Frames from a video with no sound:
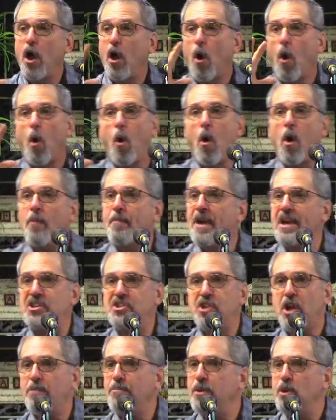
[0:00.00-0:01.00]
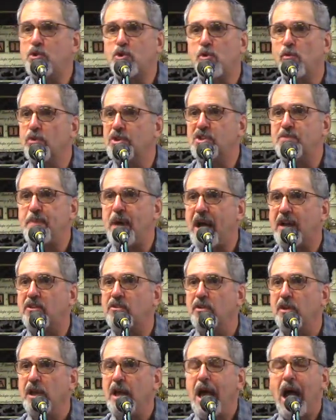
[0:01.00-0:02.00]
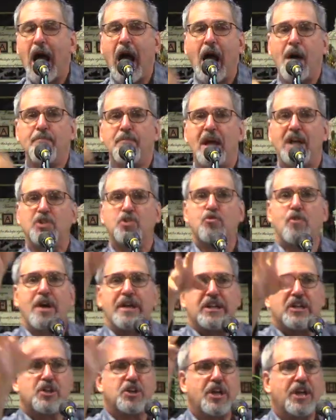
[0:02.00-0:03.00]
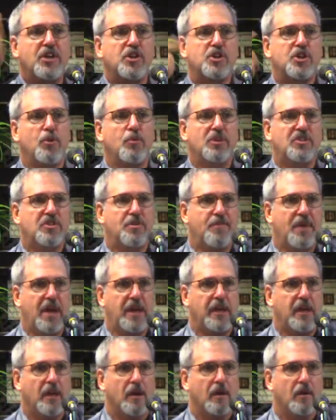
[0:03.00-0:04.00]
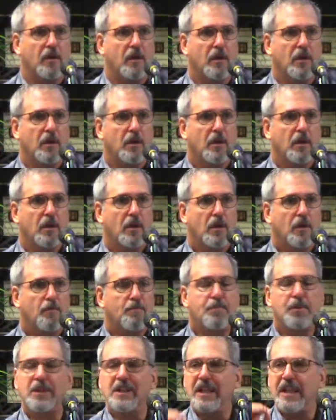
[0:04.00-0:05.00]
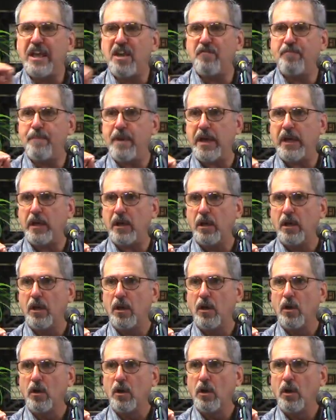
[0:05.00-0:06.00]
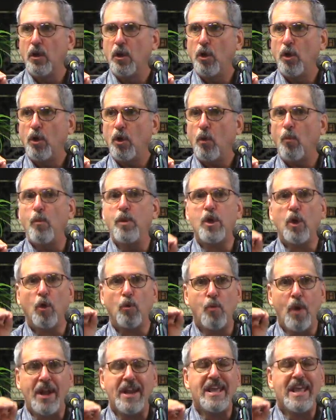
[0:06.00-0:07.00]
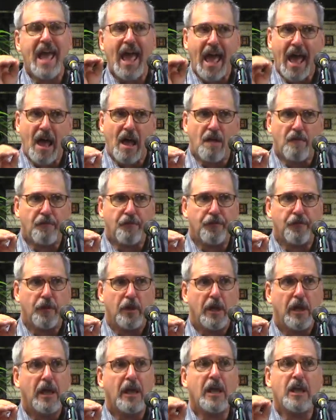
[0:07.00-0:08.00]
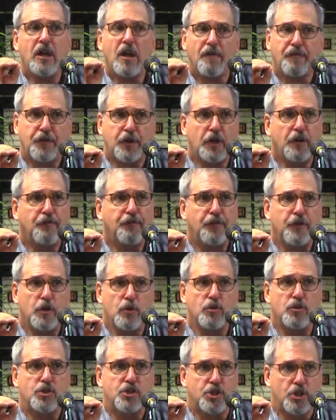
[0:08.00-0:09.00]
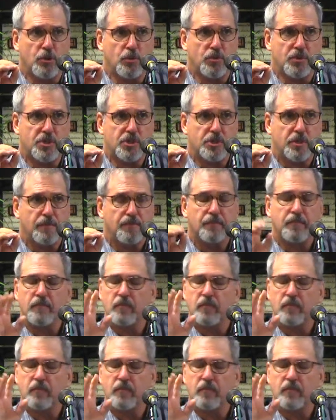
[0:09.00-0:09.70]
All based on mutual respect. I'm not trying to change you into me. Believe me, we already have enough confused Jews.